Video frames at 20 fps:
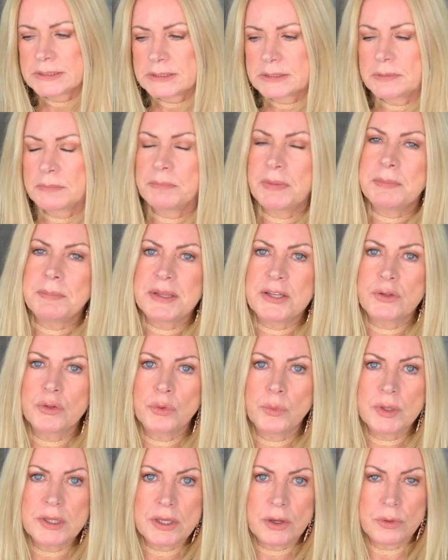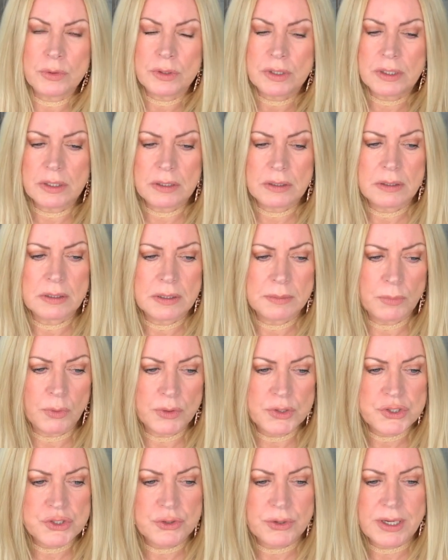maybe do without the
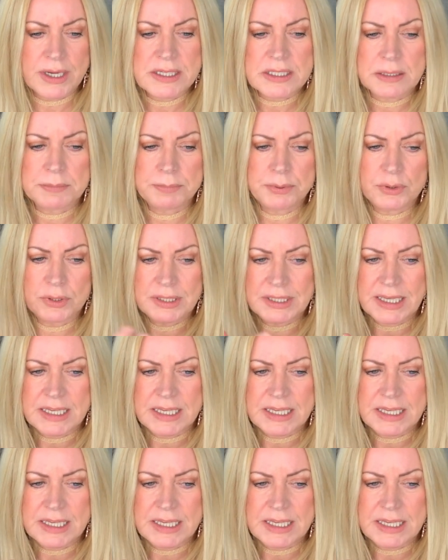moisturizer and put the